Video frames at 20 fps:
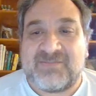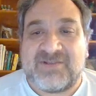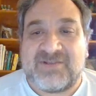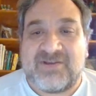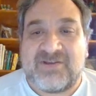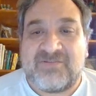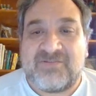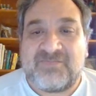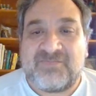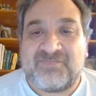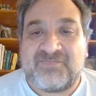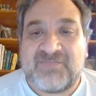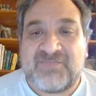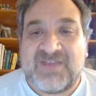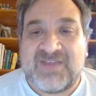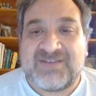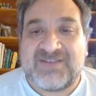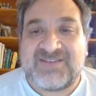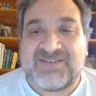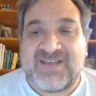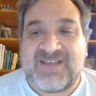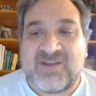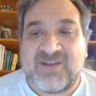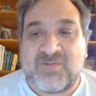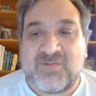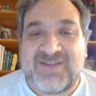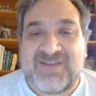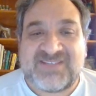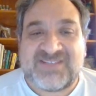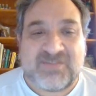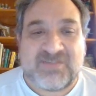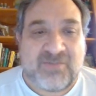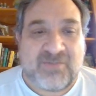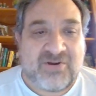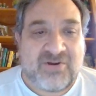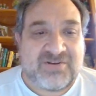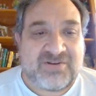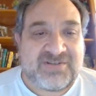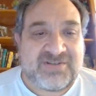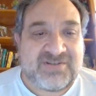me know. Take a rest
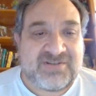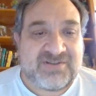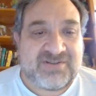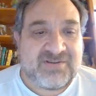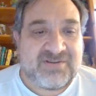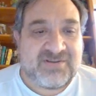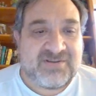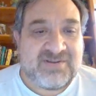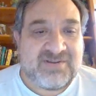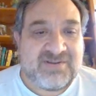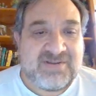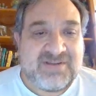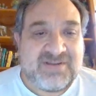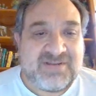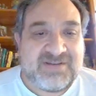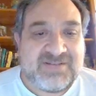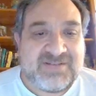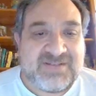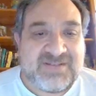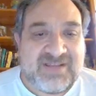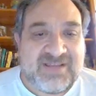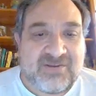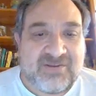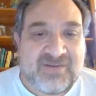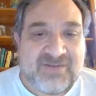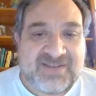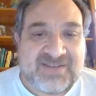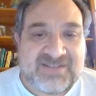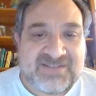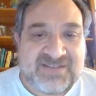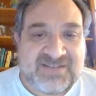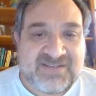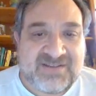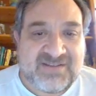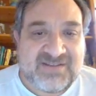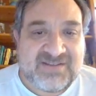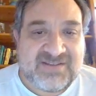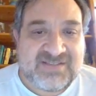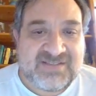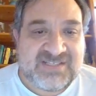mart. Take a rest
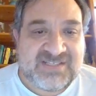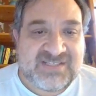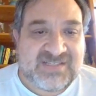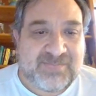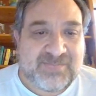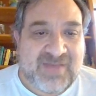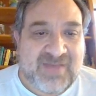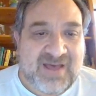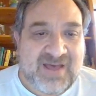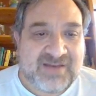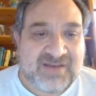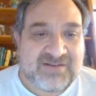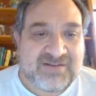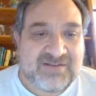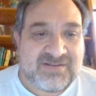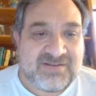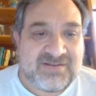spot.